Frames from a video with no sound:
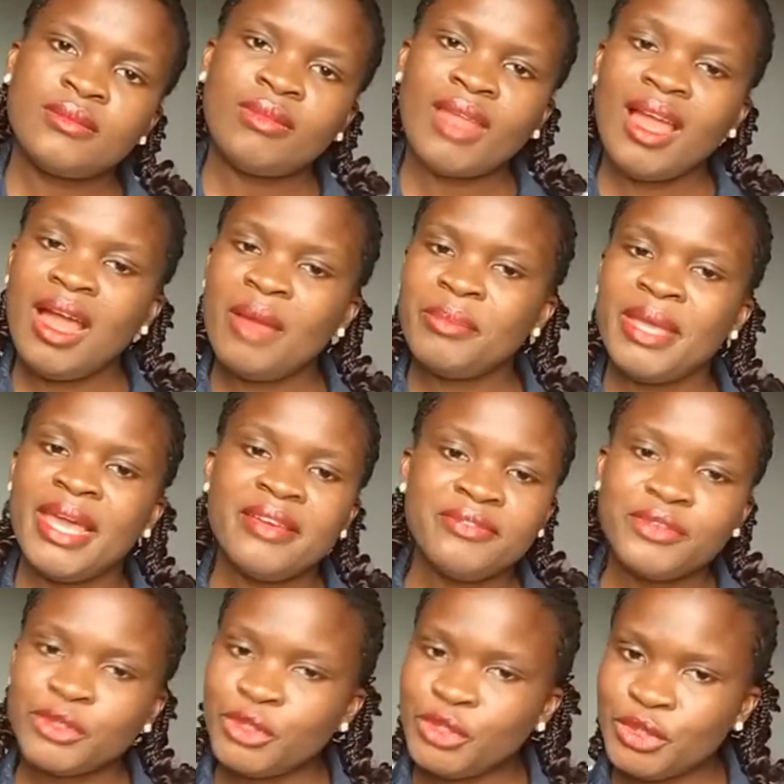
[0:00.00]
I'm here for
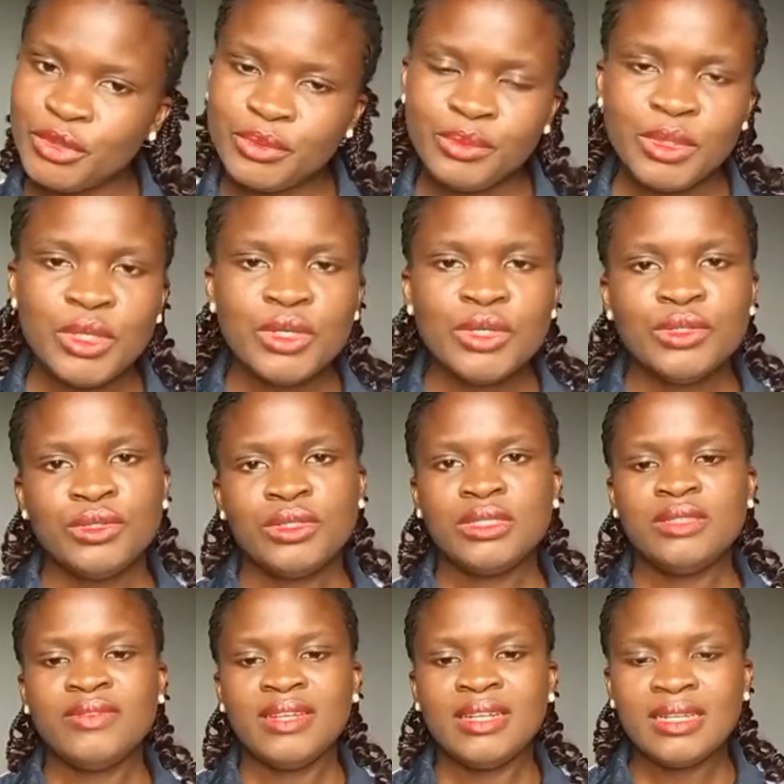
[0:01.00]
you to receive
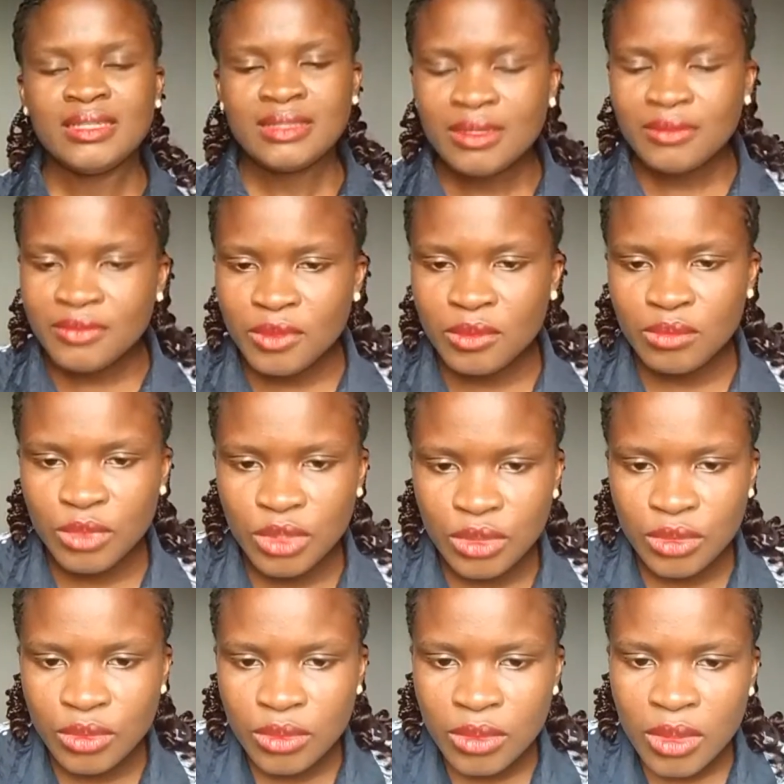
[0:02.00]
an answer from
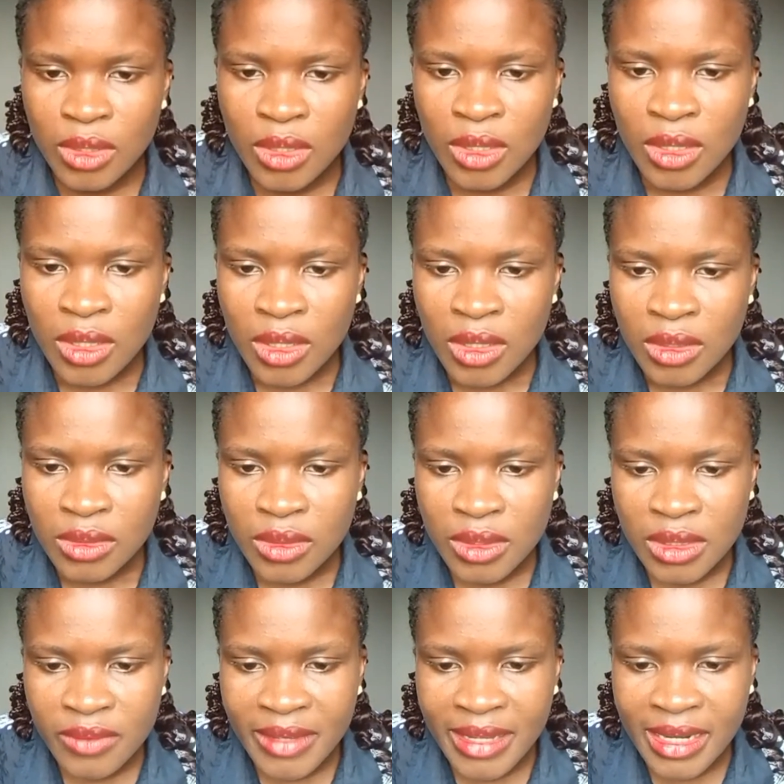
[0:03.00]
you, to
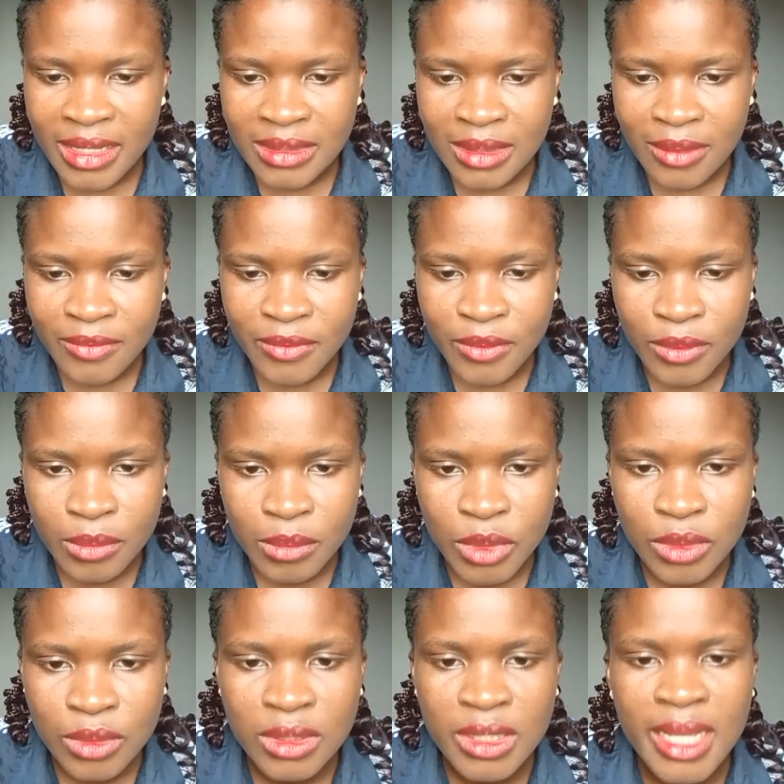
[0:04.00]
receive an answer from you.
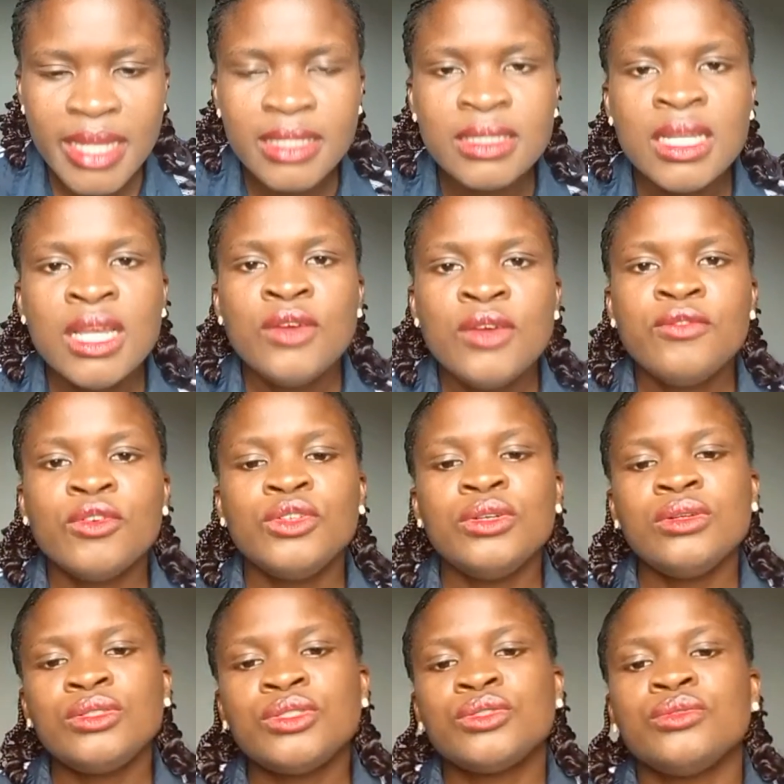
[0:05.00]
Then, for you
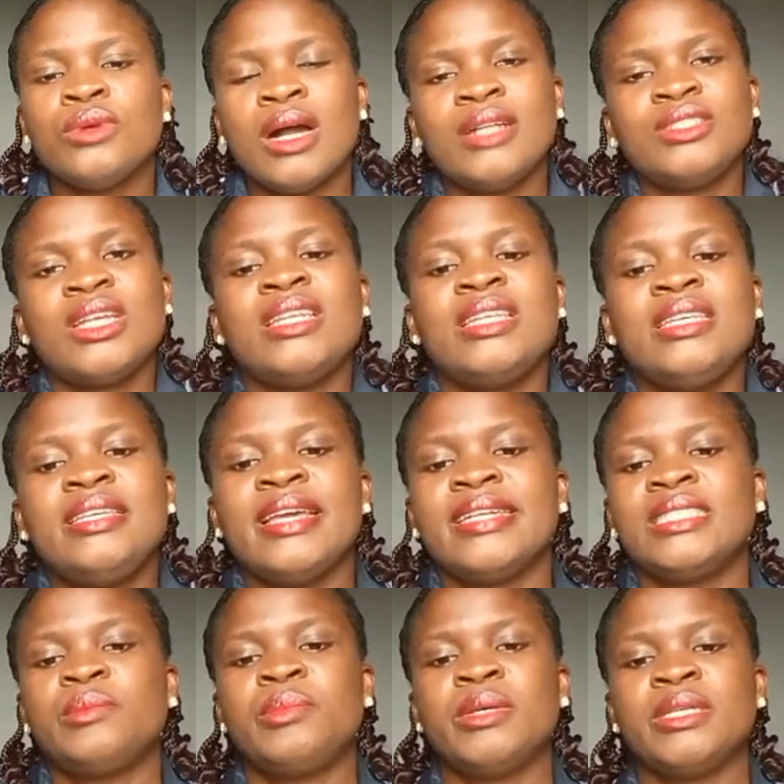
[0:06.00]
to actually get
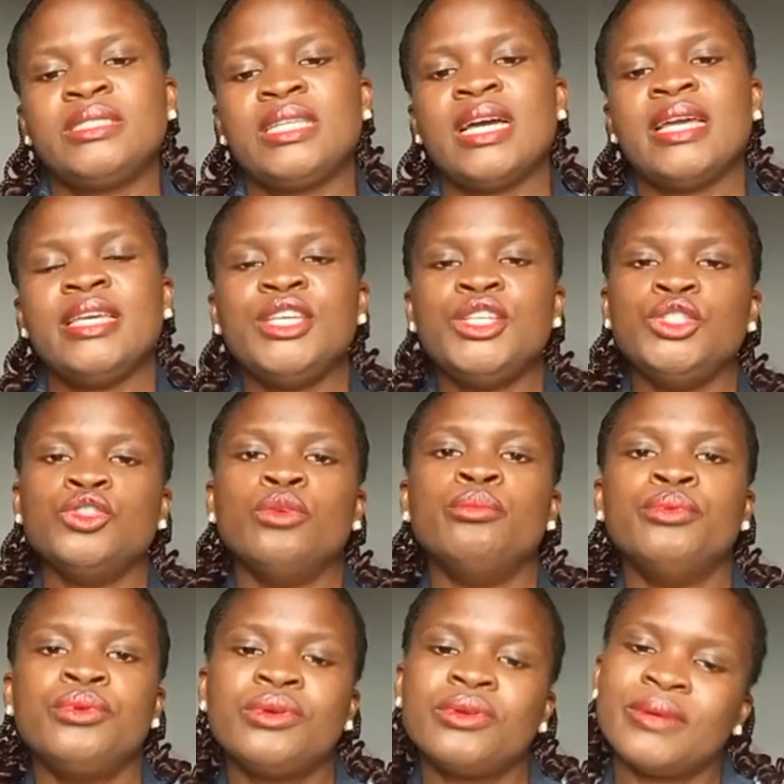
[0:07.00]
better in your
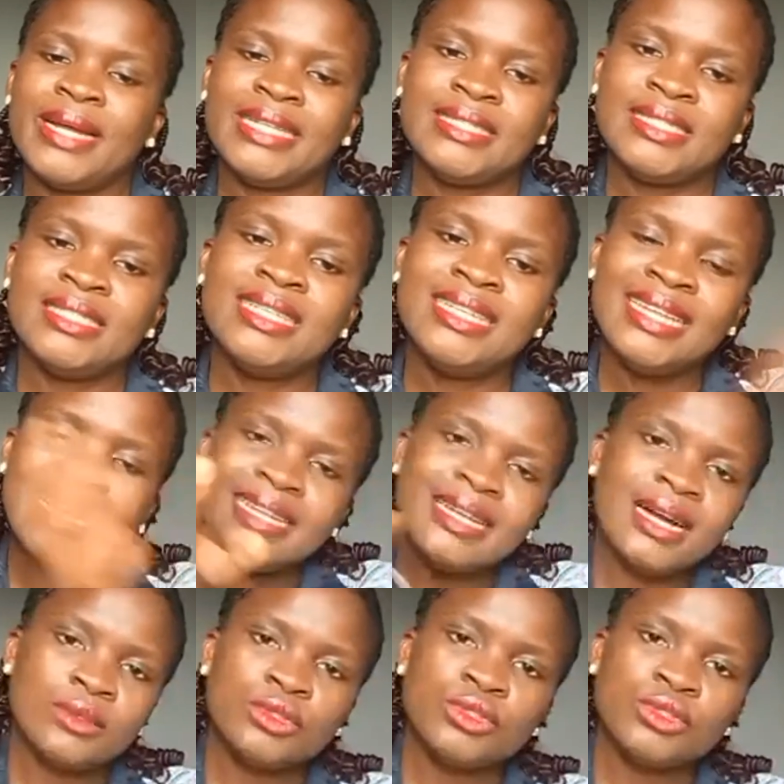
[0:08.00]
book writing, learn
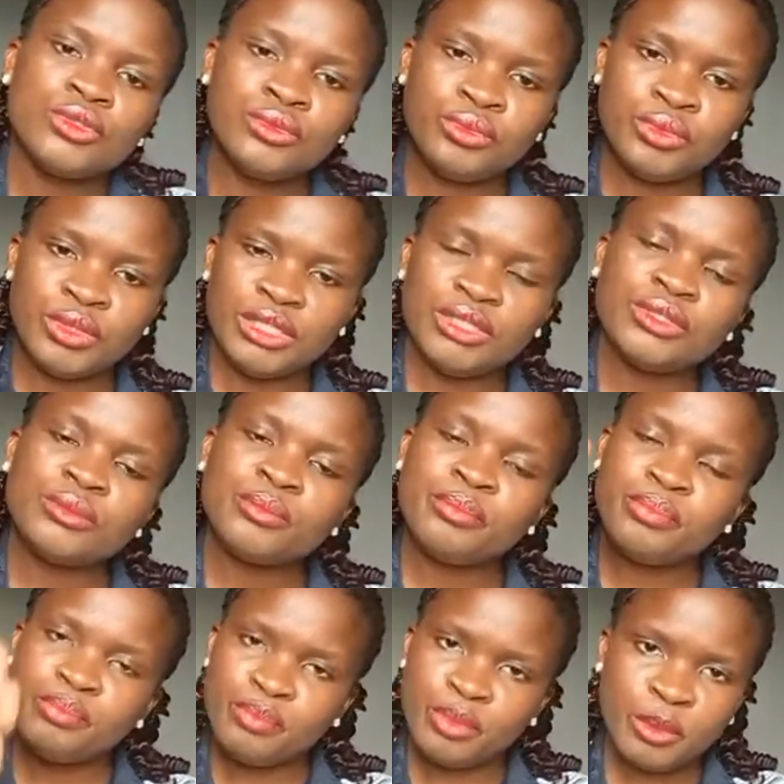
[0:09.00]
how to read
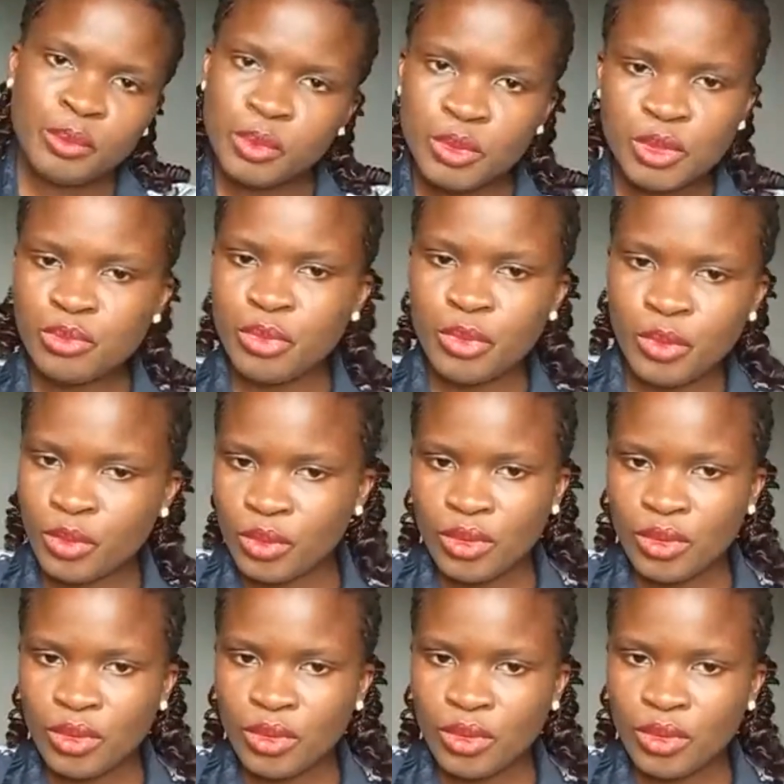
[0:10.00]
people's book.